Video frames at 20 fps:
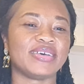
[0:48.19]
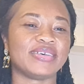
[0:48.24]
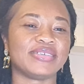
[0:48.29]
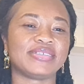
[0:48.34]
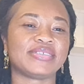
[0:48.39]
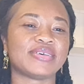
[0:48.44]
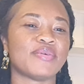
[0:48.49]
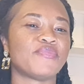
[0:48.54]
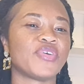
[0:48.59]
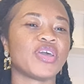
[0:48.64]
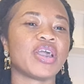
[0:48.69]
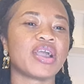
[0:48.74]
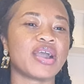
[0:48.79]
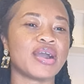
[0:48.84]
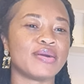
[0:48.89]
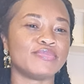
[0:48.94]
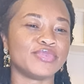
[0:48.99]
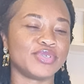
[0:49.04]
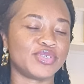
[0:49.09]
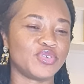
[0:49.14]
something
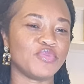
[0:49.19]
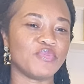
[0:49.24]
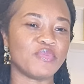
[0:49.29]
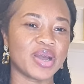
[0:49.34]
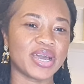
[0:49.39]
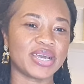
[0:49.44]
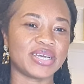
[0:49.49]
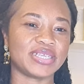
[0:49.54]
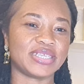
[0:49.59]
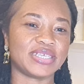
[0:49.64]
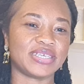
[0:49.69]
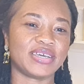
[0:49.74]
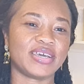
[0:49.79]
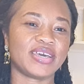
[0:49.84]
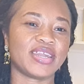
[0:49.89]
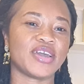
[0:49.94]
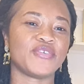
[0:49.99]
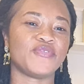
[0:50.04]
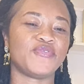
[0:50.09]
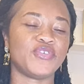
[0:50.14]
comes to mind
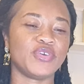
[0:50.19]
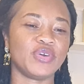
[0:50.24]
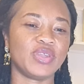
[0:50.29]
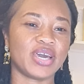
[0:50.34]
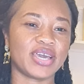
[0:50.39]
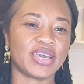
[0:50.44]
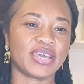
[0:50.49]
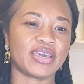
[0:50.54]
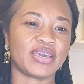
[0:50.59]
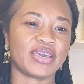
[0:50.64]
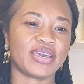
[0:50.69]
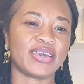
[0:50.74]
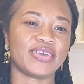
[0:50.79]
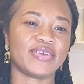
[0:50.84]
and I feel like